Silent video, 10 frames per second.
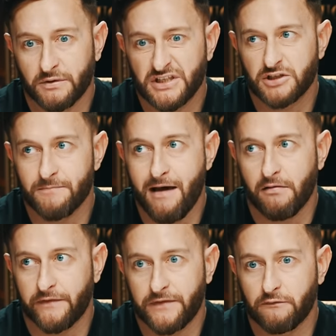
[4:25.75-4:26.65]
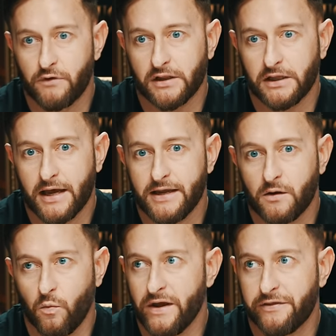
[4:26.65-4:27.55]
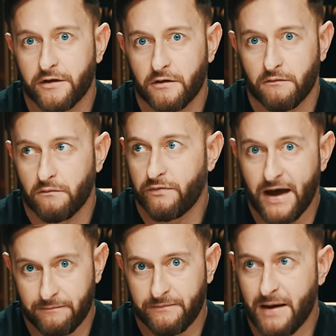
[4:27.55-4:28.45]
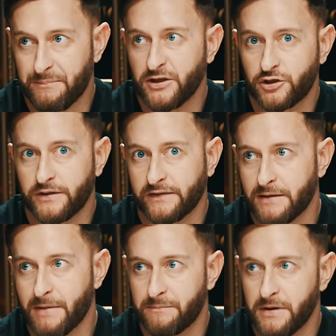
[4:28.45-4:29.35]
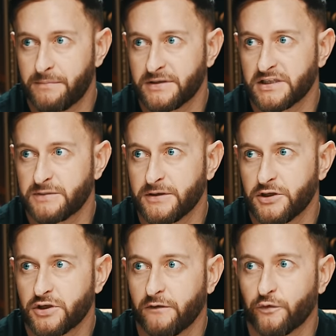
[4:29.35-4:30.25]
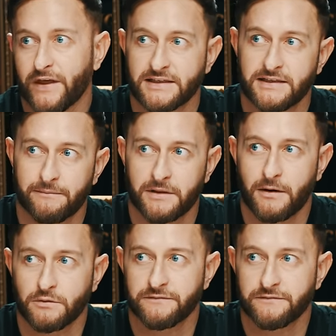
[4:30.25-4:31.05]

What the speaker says: smell that they really like with that picture that they might be a bit suspicious of. Yeah. Would that snap them out